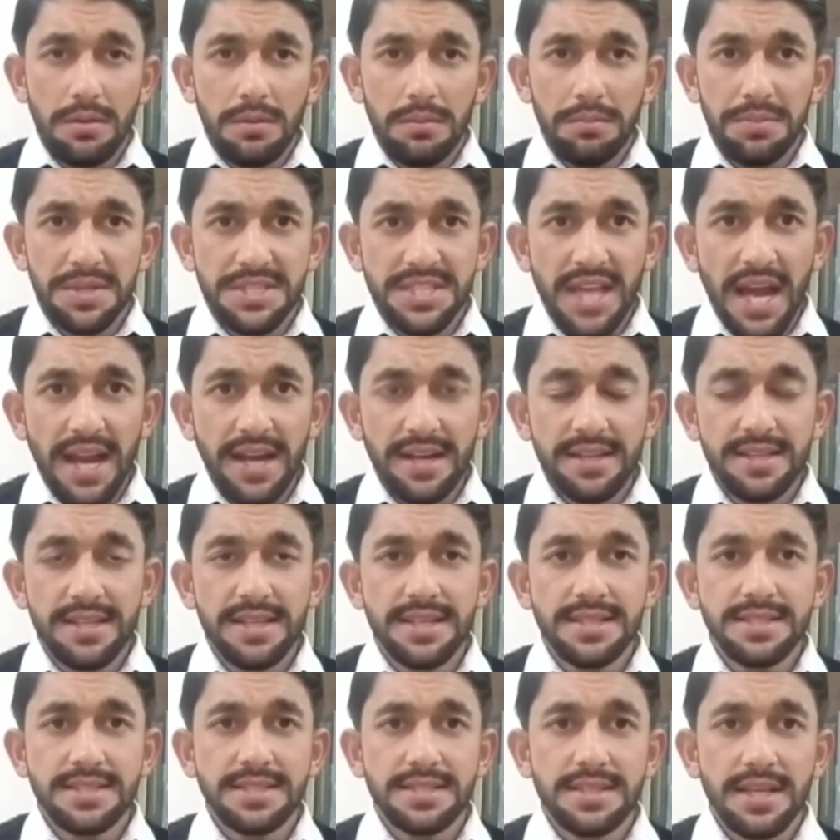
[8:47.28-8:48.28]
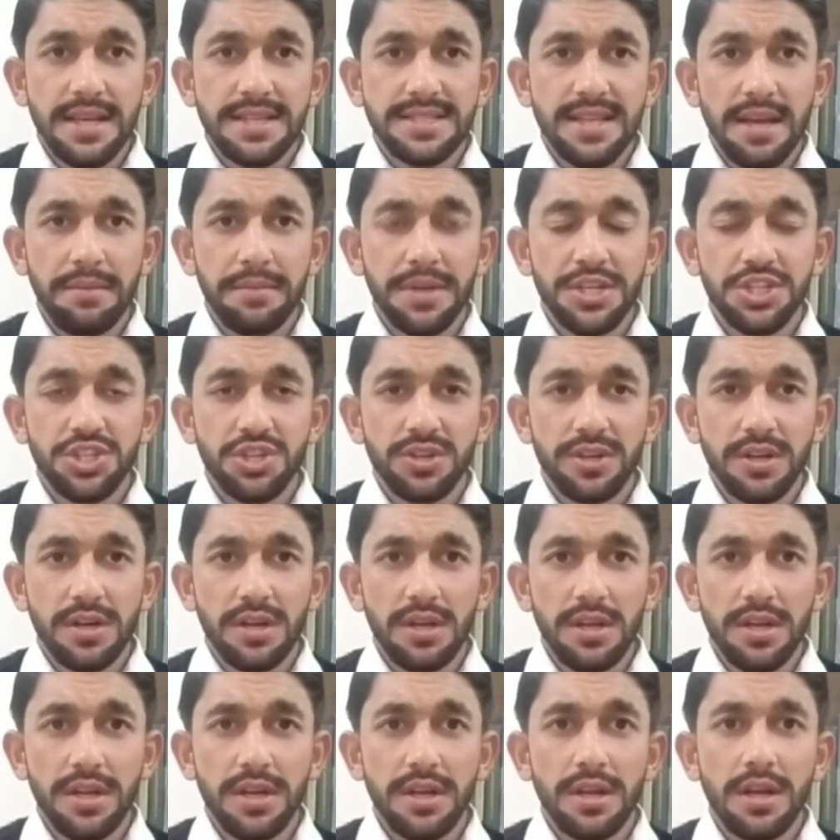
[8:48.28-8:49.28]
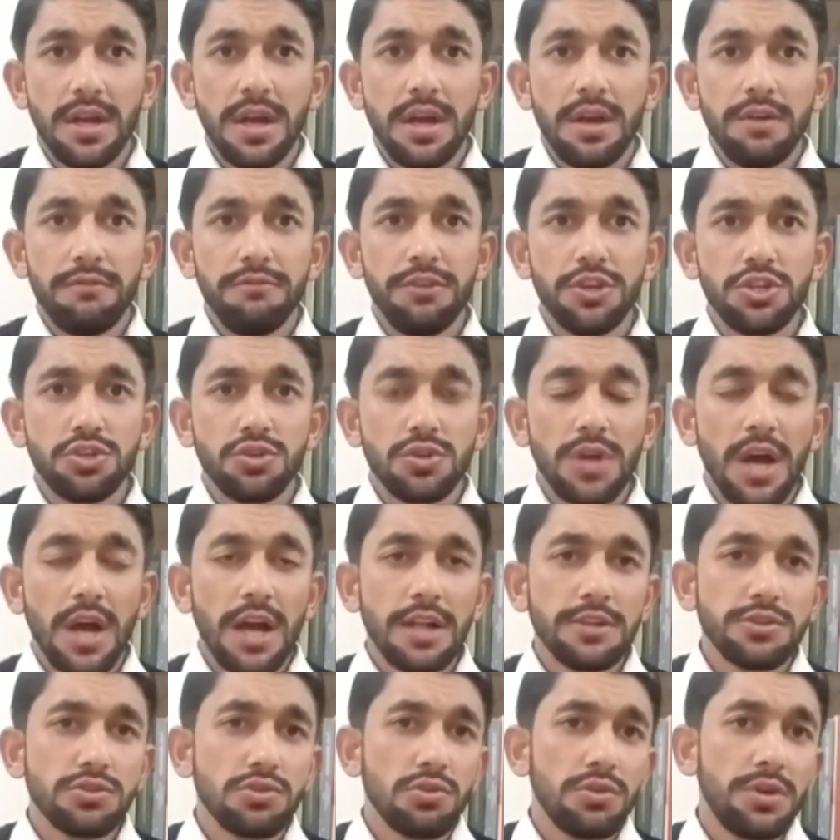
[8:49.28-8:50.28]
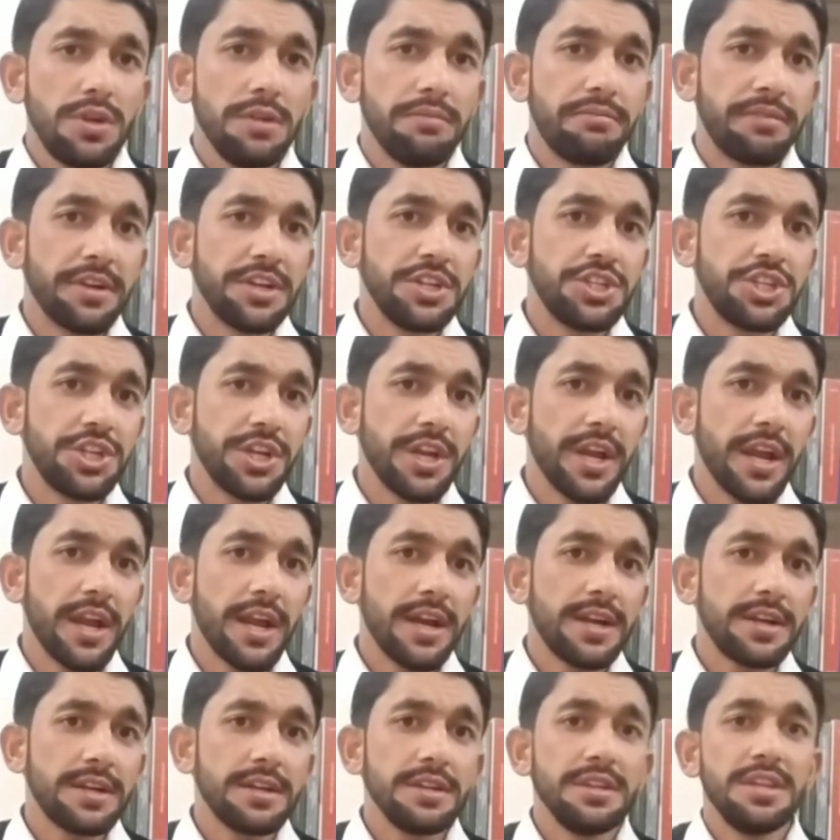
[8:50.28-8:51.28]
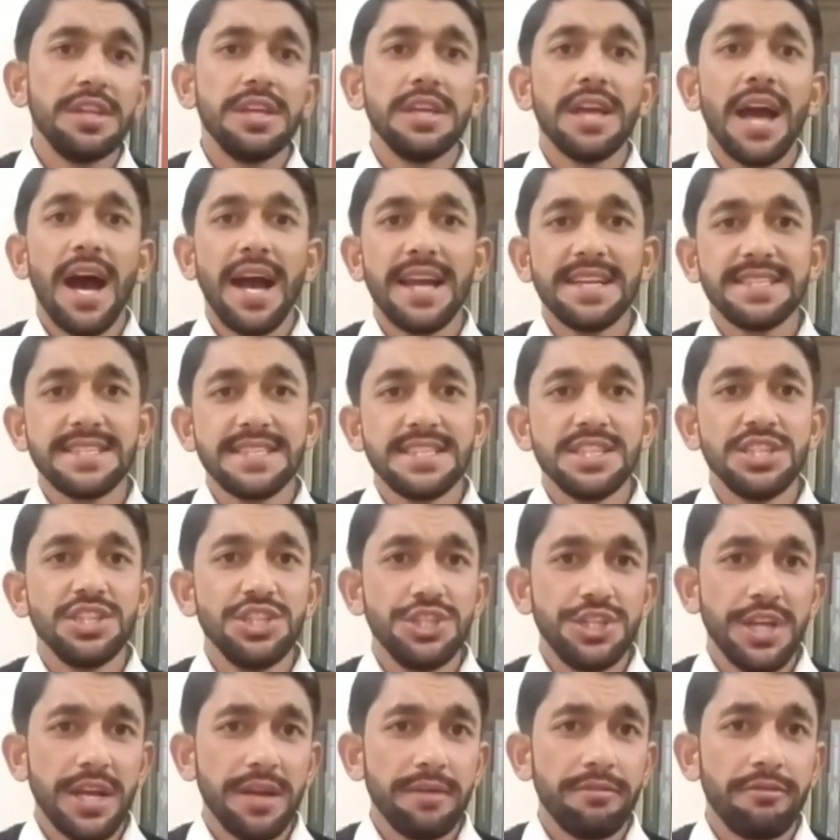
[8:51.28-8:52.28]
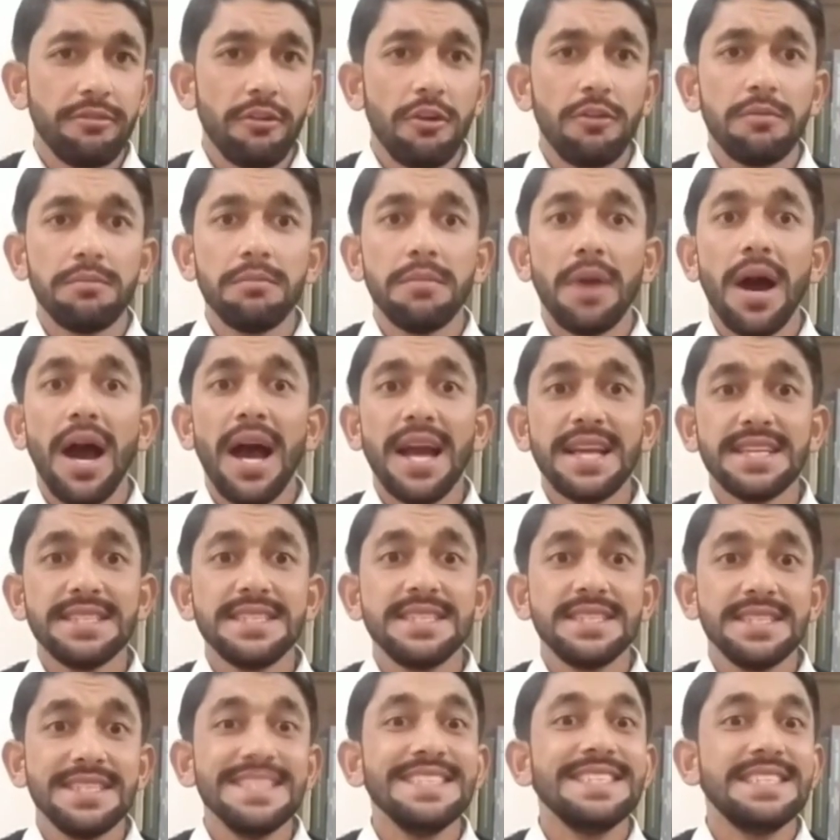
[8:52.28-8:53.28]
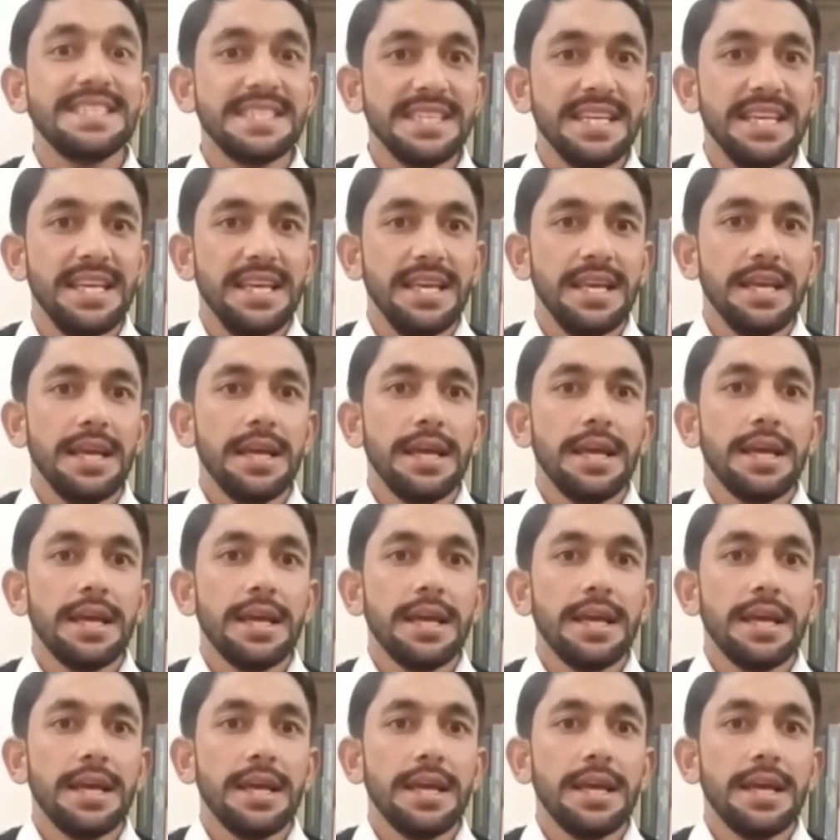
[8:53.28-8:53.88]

beside this, as I mentioned earlier, we should also differentiate the ICJ from ICC.